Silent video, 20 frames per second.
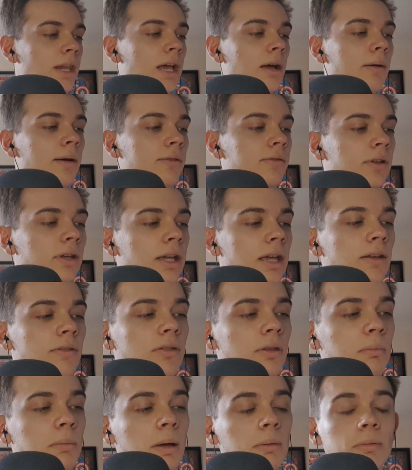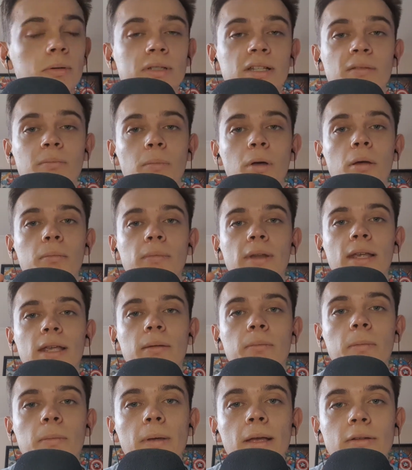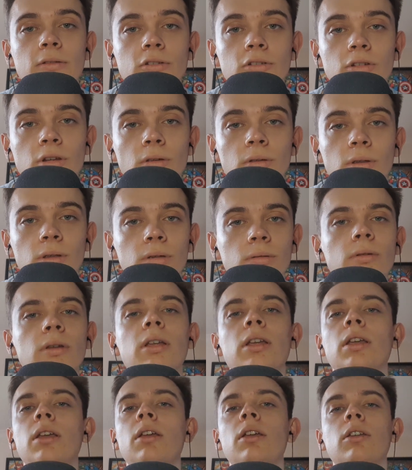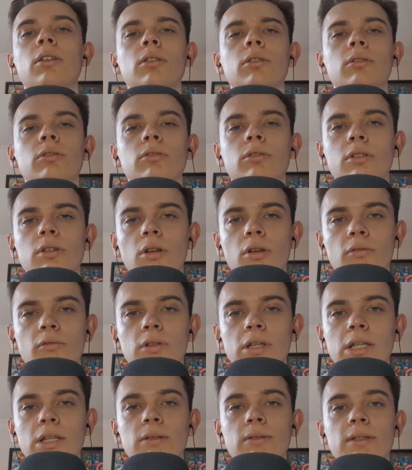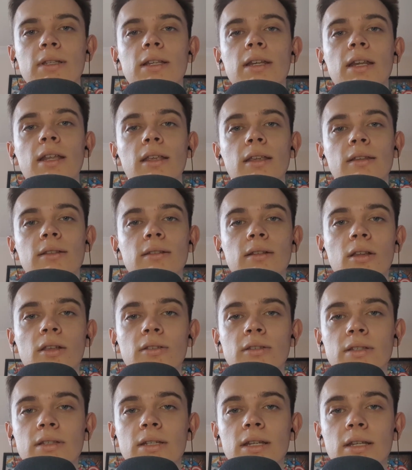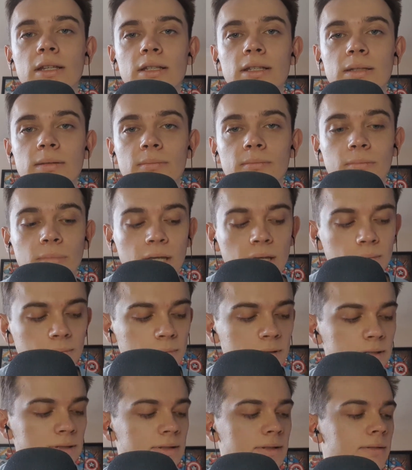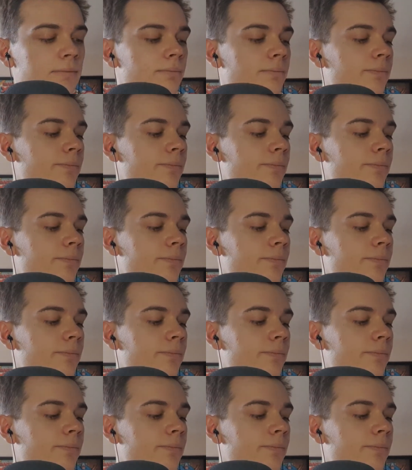However, if the bubbles have popped like I'm about to show you, you should not reuse it and it's lost its purpose.